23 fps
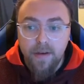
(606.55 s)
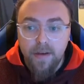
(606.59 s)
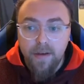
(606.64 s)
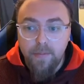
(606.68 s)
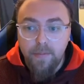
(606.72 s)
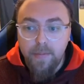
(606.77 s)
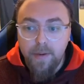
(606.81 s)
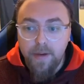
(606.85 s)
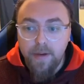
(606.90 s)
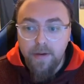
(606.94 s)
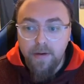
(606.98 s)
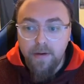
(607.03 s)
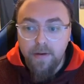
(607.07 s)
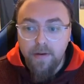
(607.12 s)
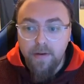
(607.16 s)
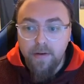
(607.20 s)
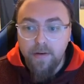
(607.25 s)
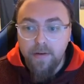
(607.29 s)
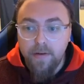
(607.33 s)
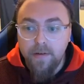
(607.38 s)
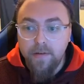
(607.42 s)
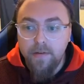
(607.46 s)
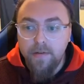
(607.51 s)
up here,
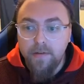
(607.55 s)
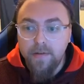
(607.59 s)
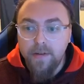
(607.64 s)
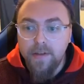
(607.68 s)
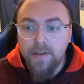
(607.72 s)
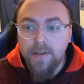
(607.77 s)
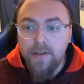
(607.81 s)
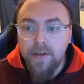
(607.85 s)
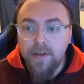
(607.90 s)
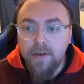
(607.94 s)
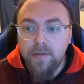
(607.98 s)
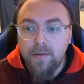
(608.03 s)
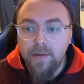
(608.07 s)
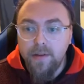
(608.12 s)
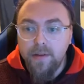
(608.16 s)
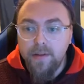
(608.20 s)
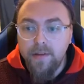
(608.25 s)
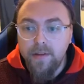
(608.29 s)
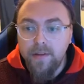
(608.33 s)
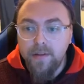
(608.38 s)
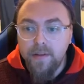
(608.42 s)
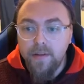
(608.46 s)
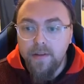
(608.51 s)
or let's go
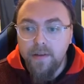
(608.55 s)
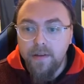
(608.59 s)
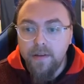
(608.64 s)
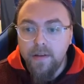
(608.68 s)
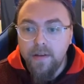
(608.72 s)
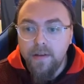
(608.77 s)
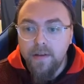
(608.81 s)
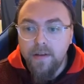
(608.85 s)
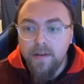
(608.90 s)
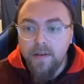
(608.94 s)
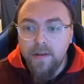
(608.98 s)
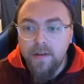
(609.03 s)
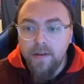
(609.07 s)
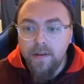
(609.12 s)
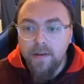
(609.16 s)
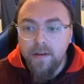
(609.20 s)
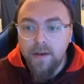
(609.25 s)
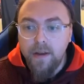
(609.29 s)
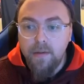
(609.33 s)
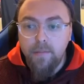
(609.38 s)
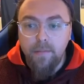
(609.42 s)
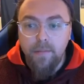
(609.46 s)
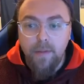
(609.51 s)
with
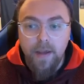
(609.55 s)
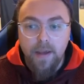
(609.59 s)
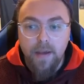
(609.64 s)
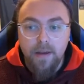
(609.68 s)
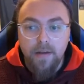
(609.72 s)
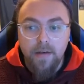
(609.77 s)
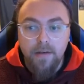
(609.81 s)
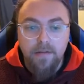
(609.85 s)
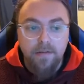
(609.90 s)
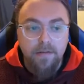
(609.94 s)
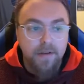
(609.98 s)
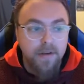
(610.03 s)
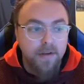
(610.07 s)
numpad.